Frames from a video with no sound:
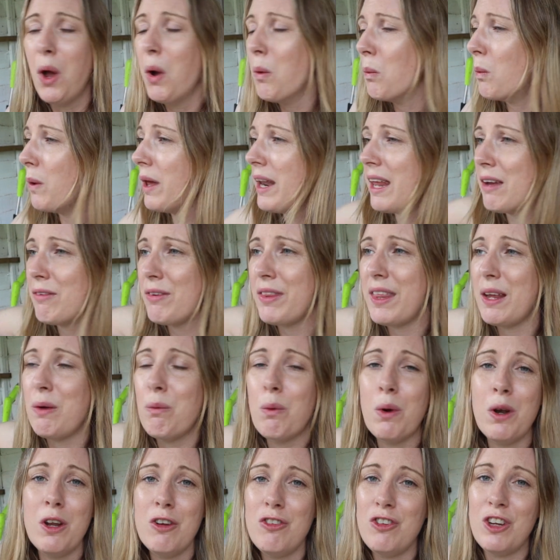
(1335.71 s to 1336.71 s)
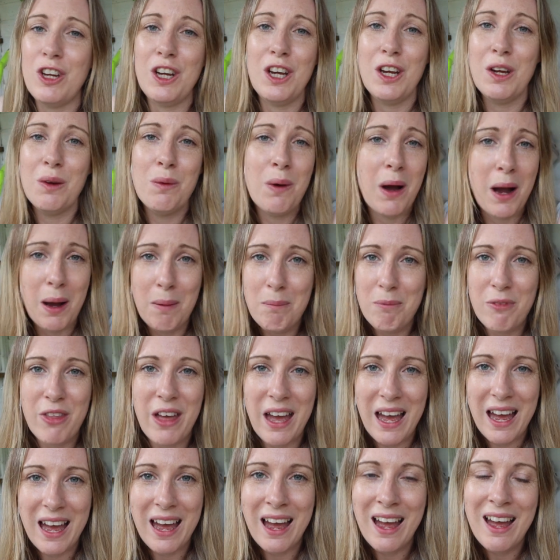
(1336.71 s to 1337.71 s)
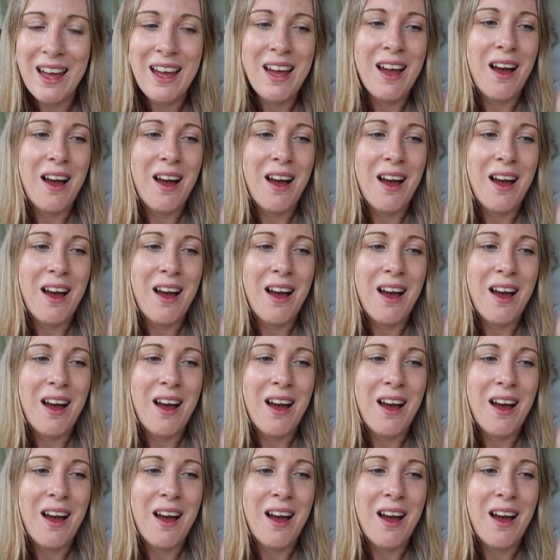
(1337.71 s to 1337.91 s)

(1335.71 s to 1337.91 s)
whatever they want to do I'm there